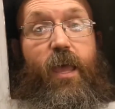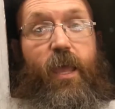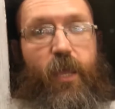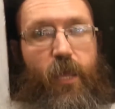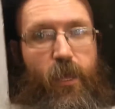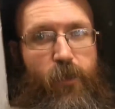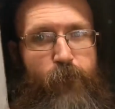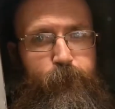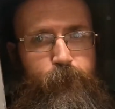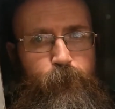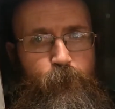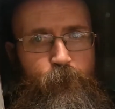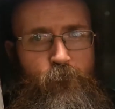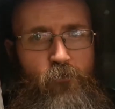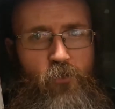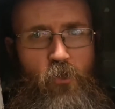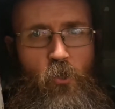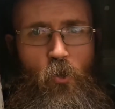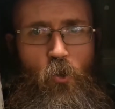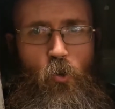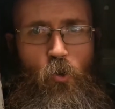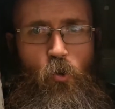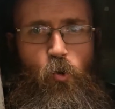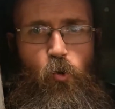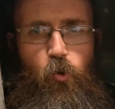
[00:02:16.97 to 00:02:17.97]
If
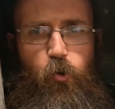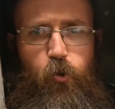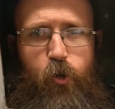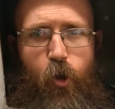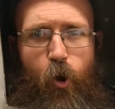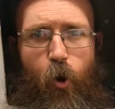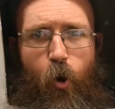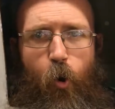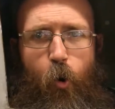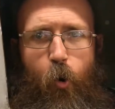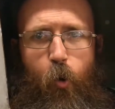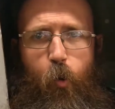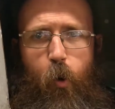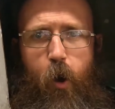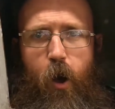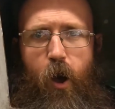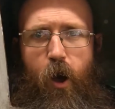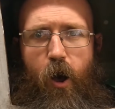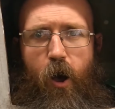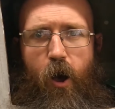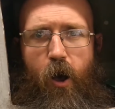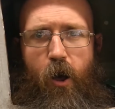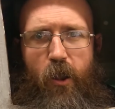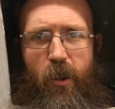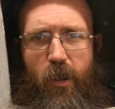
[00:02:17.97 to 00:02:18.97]
you go
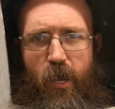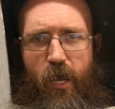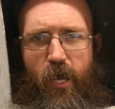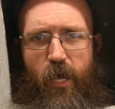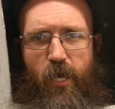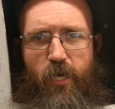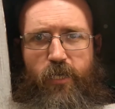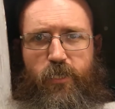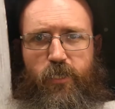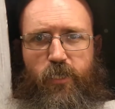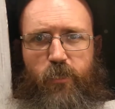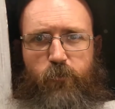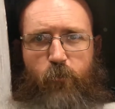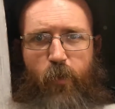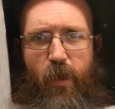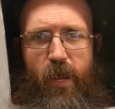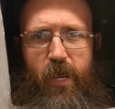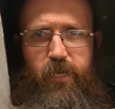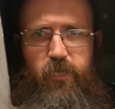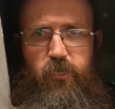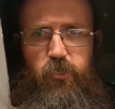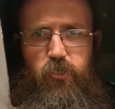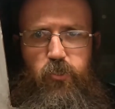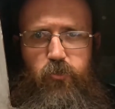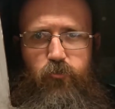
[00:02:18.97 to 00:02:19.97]
on a
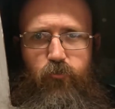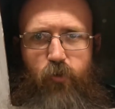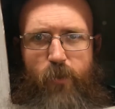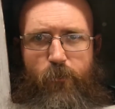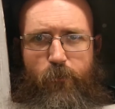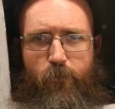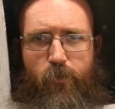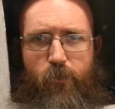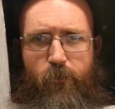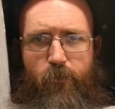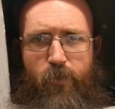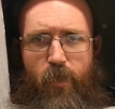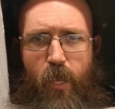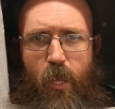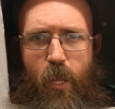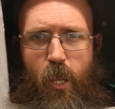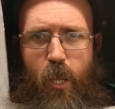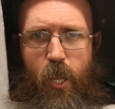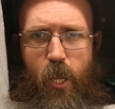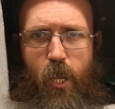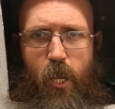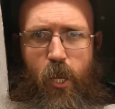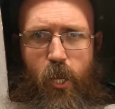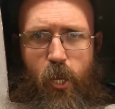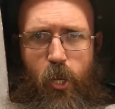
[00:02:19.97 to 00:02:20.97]
space trip,
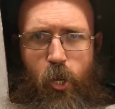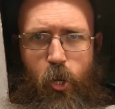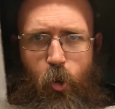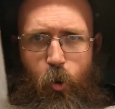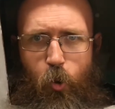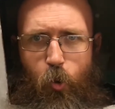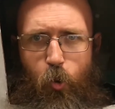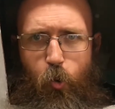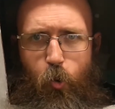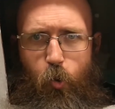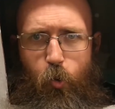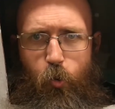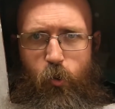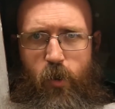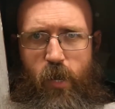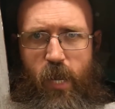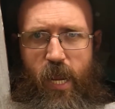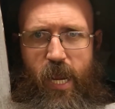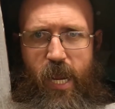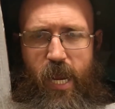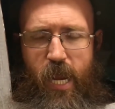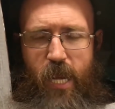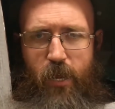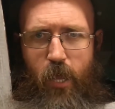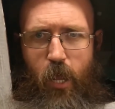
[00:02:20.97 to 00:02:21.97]
you
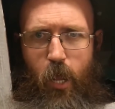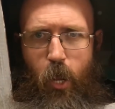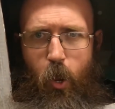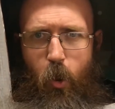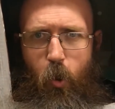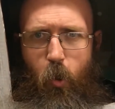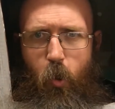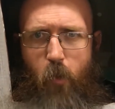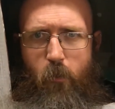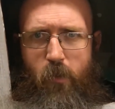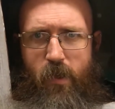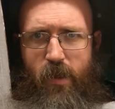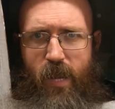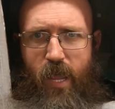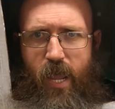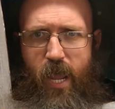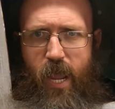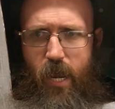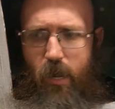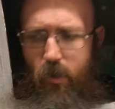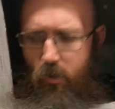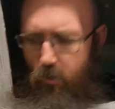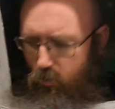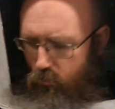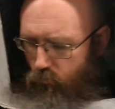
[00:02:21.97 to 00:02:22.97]
need a helmet
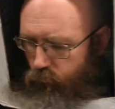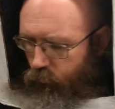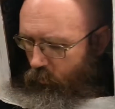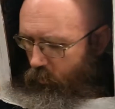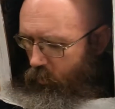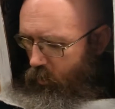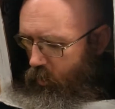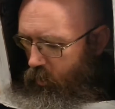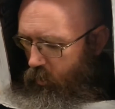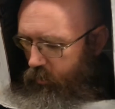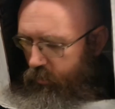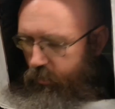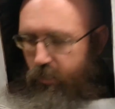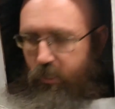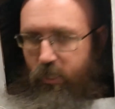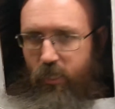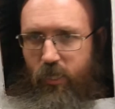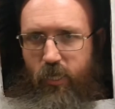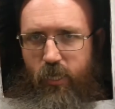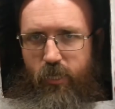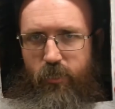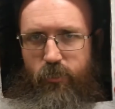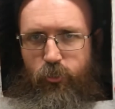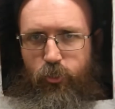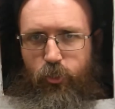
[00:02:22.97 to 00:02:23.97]
and a
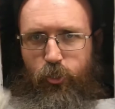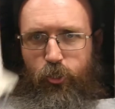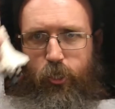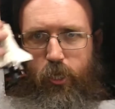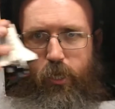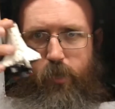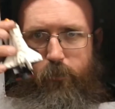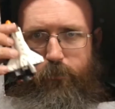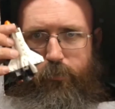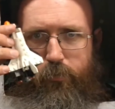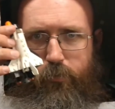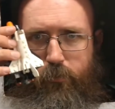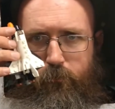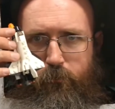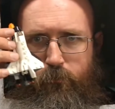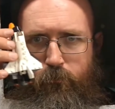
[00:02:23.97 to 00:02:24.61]
rocket ship.